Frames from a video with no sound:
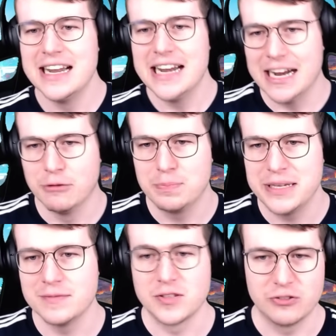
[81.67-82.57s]
it would be
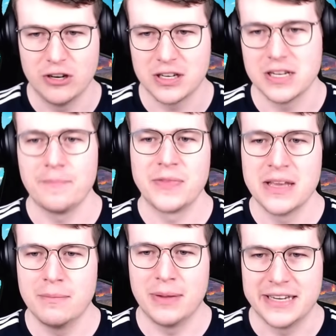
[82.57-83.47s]
even stronger.
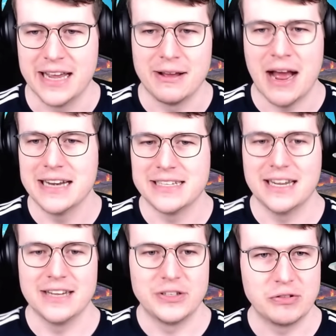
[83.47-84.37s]
But yeah, I
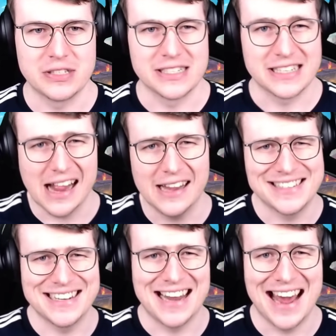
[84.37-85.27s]
decided to use the Skulls
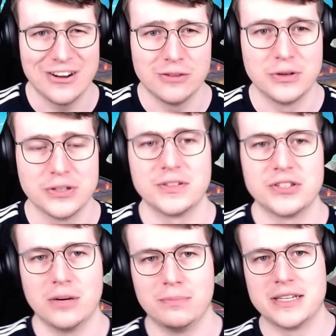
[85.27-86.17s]
and Knight, or most of the
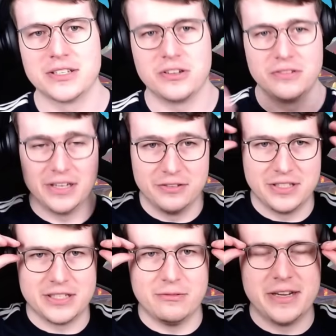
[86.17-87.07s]
top players currently are using
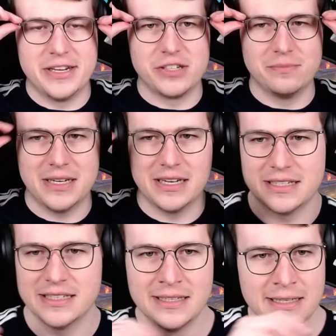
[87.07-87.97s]
this variation. But
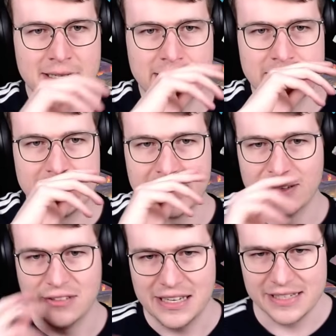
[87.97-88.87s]
so
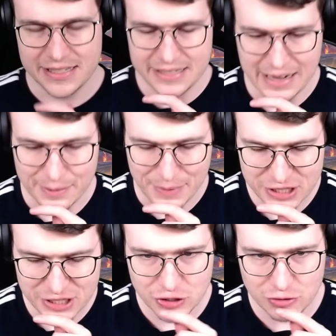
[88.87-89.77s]
let's see. I might
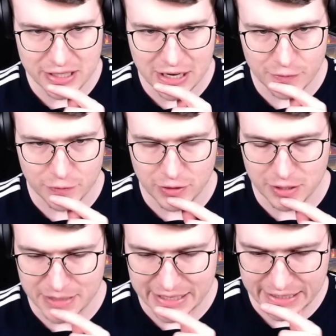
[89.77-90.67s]
just go now for
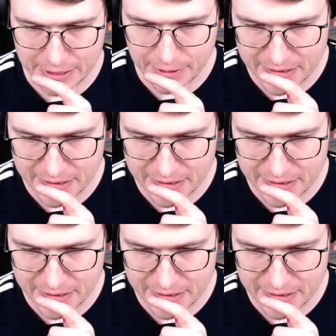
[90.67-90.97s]
my